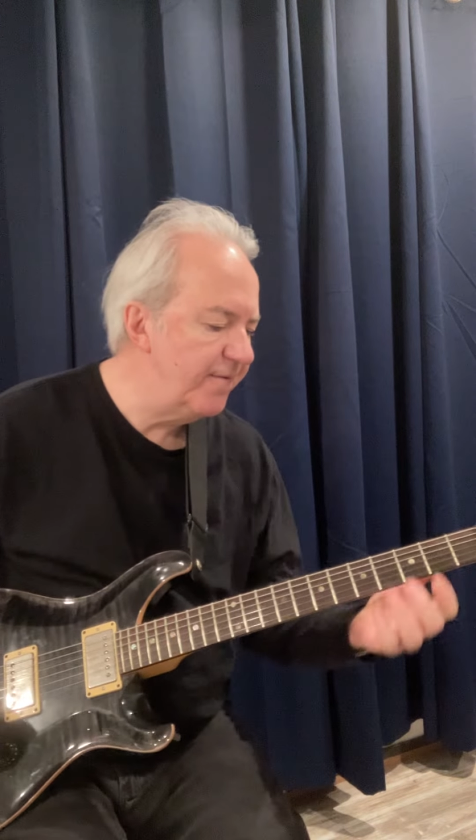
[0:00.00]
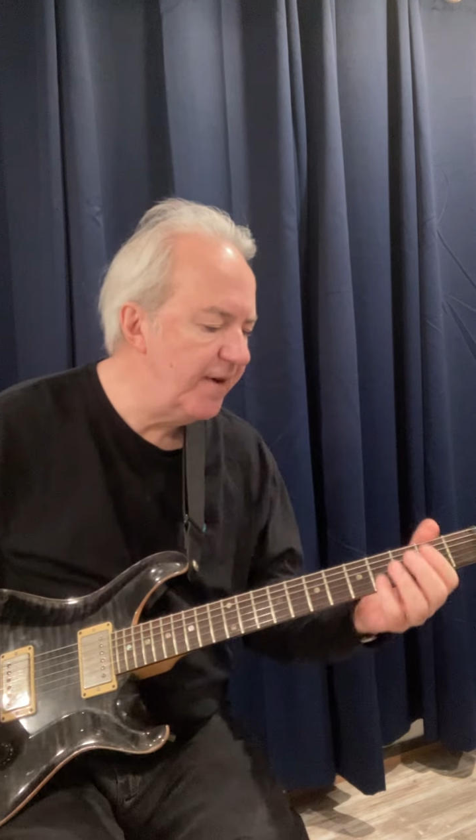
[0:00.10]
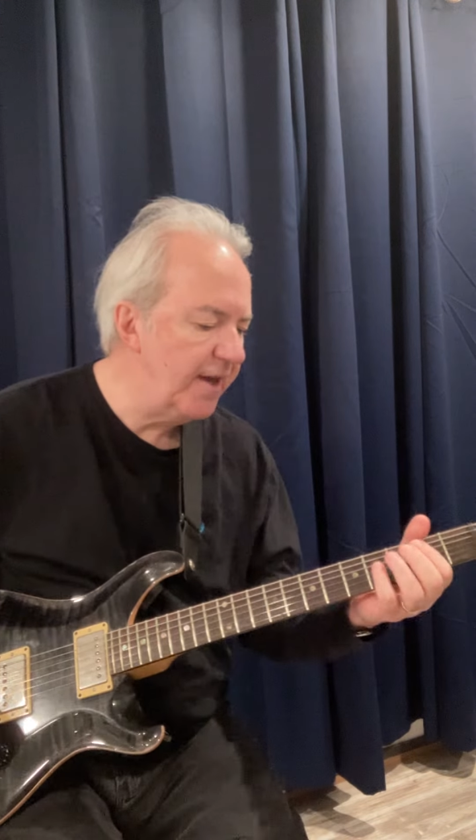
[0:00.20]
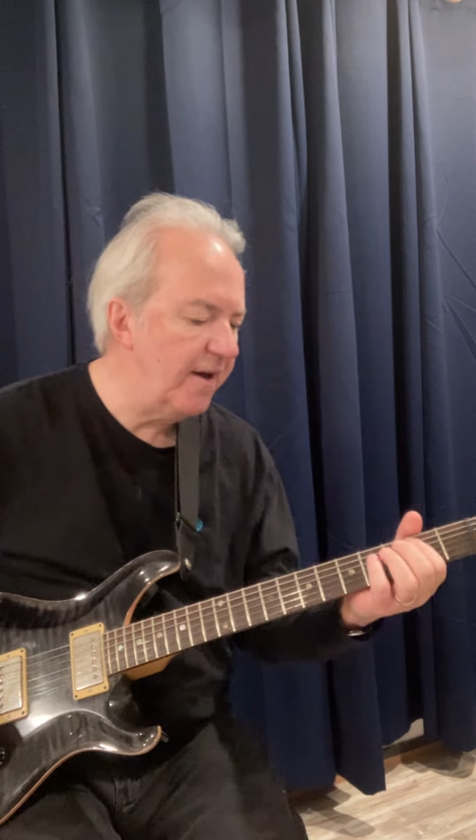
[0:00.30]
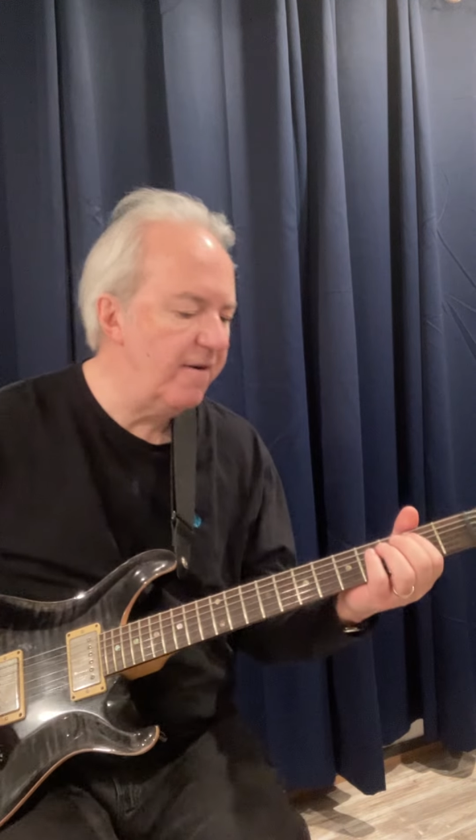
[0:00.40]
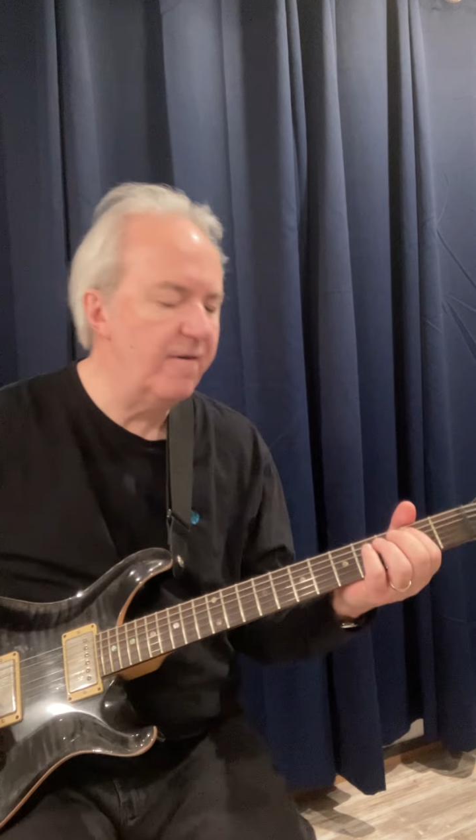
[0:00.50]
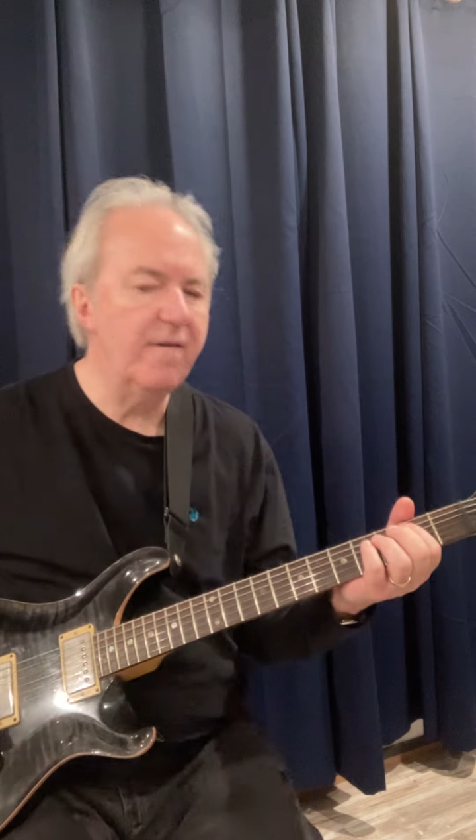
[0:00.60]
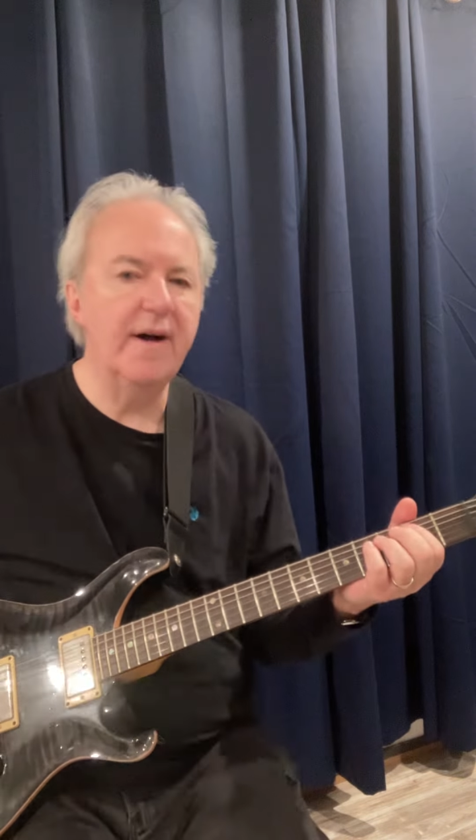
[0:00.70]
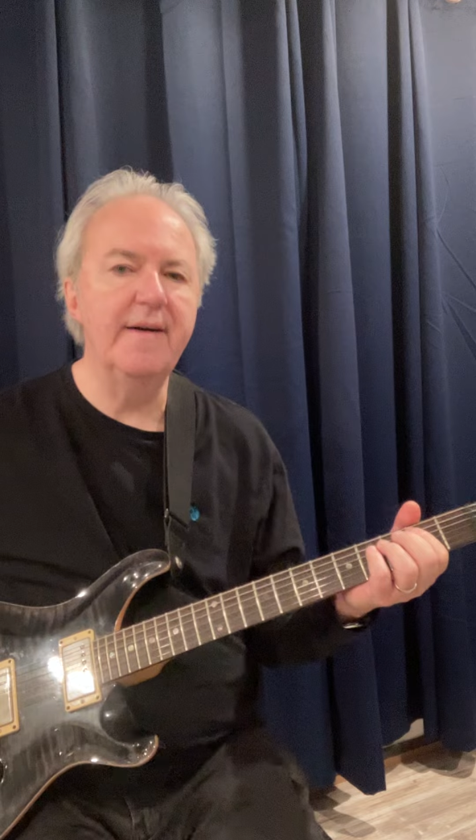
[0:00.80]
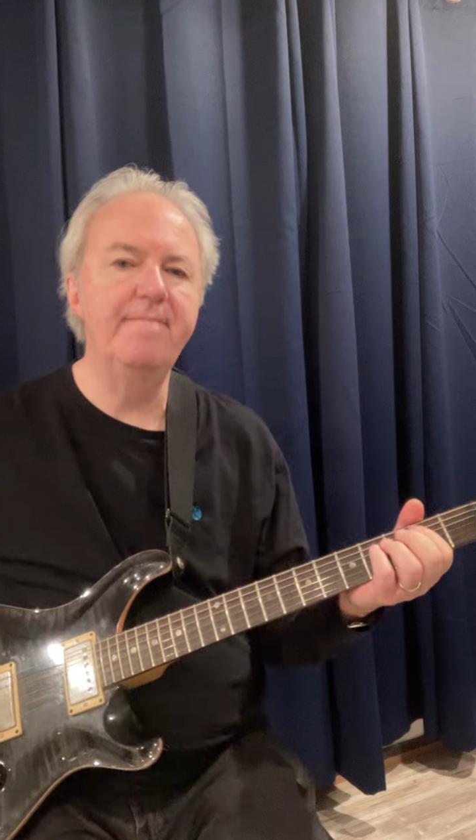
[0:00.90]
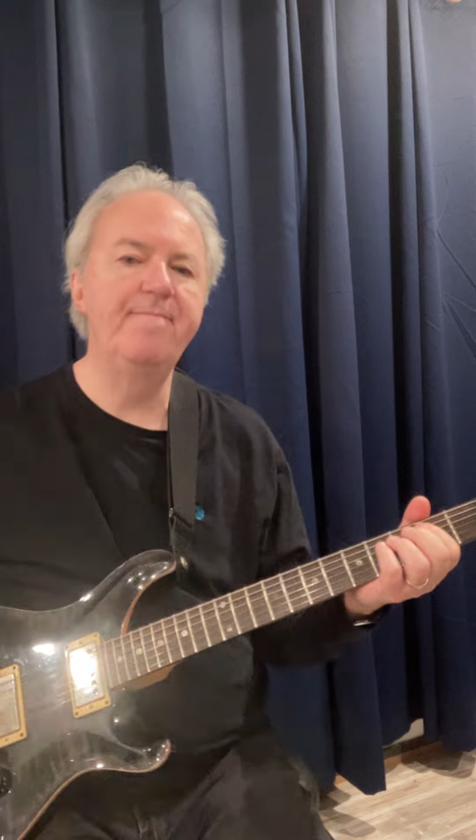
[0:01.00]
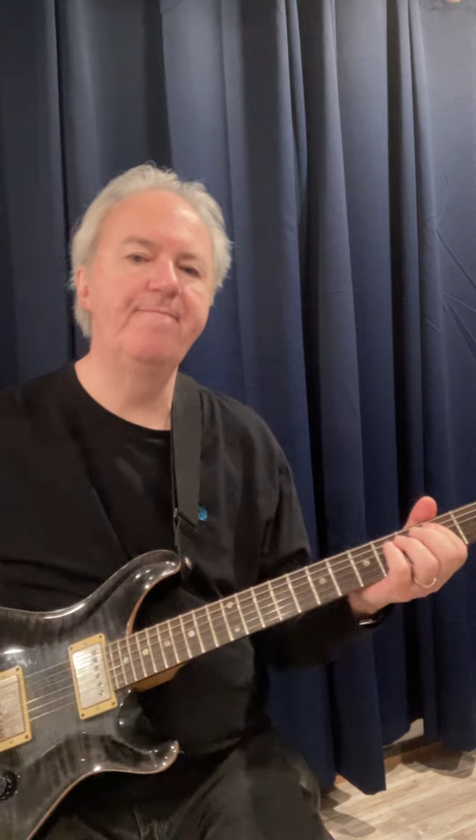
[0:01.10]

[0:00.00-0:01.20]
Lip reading: video.